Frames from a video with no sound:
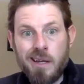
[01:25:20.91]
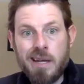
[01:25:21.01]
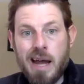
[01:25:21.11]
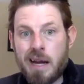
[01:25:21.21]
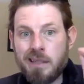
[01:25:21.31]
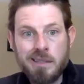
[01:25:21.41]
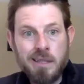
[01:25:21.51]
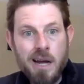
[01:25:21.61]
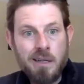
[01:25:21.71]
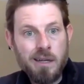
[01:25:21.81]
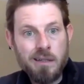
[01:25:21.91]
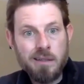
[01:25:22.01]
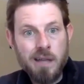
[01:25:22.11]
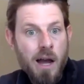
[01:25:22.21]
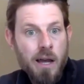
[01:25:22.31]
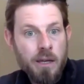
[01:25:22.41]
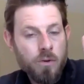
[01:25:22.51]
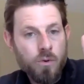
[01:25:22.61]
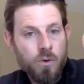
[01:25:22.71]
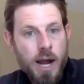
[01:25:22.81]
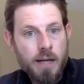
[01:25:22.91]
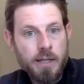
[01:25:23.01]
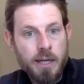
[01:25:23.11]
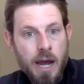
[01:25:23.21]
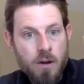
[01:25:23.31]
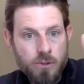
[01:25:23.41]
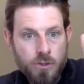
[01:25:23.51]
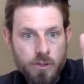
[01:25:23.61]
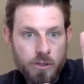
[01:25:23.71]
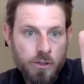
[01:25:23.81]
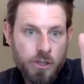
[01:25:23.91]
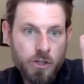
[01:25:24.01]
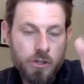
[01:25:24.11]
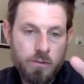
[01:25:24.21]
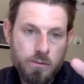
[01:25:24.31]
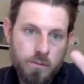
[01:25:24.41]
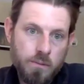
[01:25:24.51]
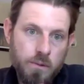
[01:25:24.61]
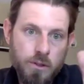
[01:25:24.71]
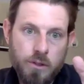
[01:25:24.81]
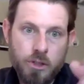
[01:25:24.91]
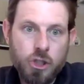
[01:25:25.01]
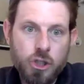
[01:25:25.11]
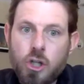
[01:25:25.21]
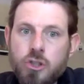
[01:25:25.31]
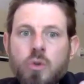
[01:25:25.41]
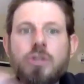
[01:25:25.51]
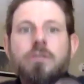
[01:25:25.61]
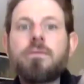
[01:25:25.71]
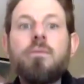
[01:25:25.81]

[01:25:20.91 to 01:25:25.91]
the addict is not done lying or acting out so they're, they're there's all sorts of